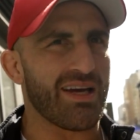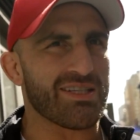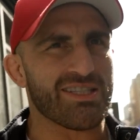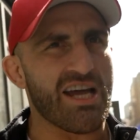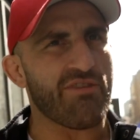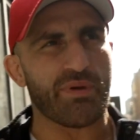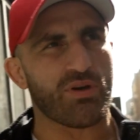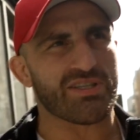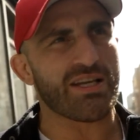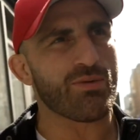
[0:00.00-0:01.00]
it's tough
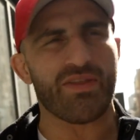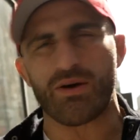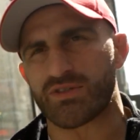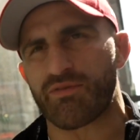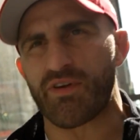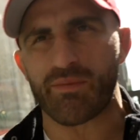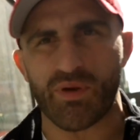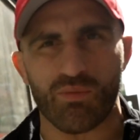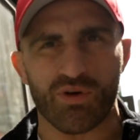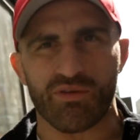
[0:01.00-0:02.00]
because anyone that was in front of
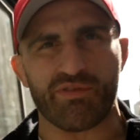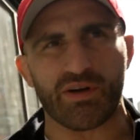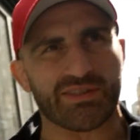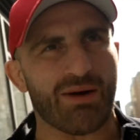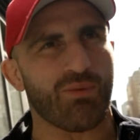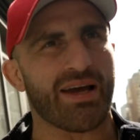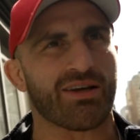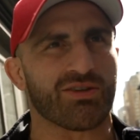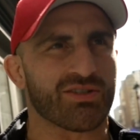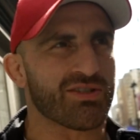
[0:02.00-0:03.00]
me would have felt that way,
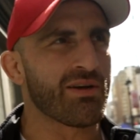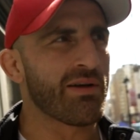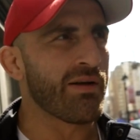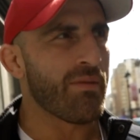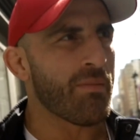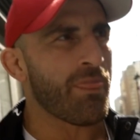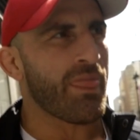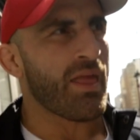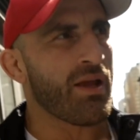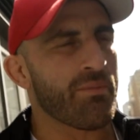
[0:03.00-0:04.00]
because
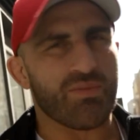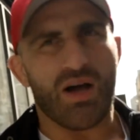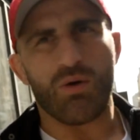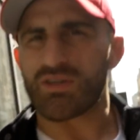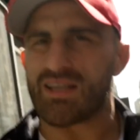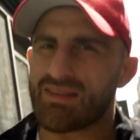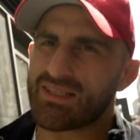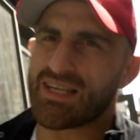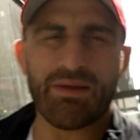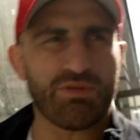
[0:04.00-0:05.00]
I would have done the
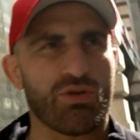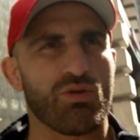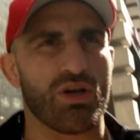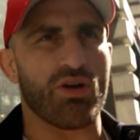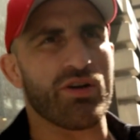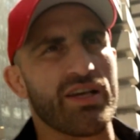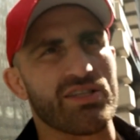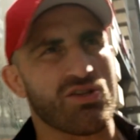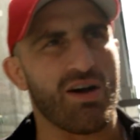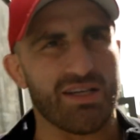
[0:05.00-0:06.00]
same to a lot of
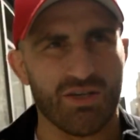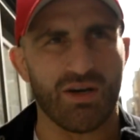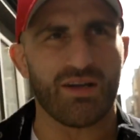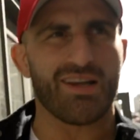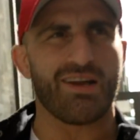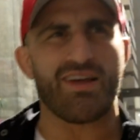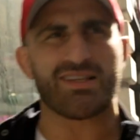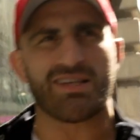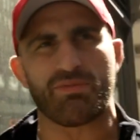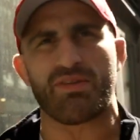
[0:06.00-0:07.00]
these guys. So, you know,
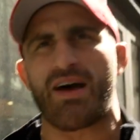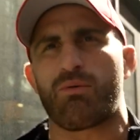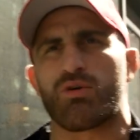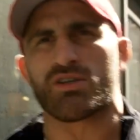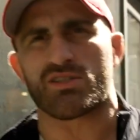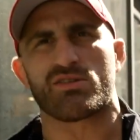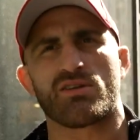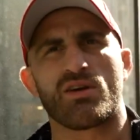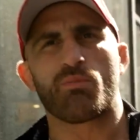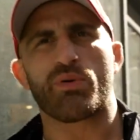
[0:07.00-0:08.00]
that's something that was
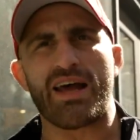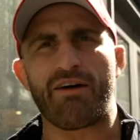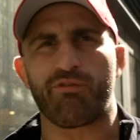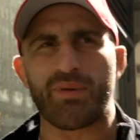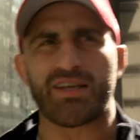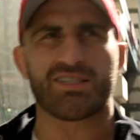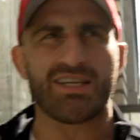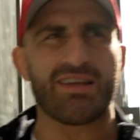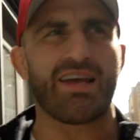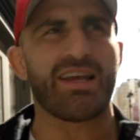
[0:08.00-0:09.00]
pretty hard for me to
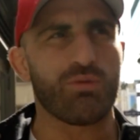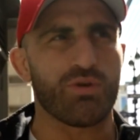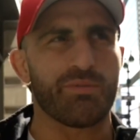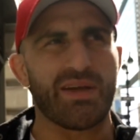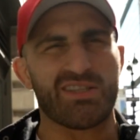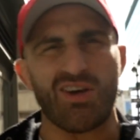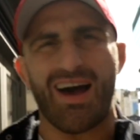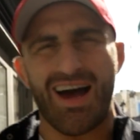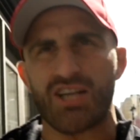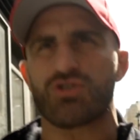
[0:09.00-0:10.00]
see, that he would have been so
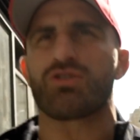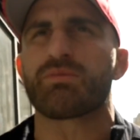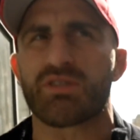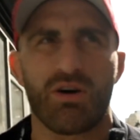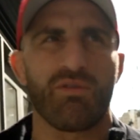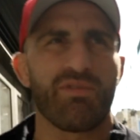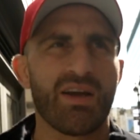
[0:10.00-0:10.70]
harsh on himself,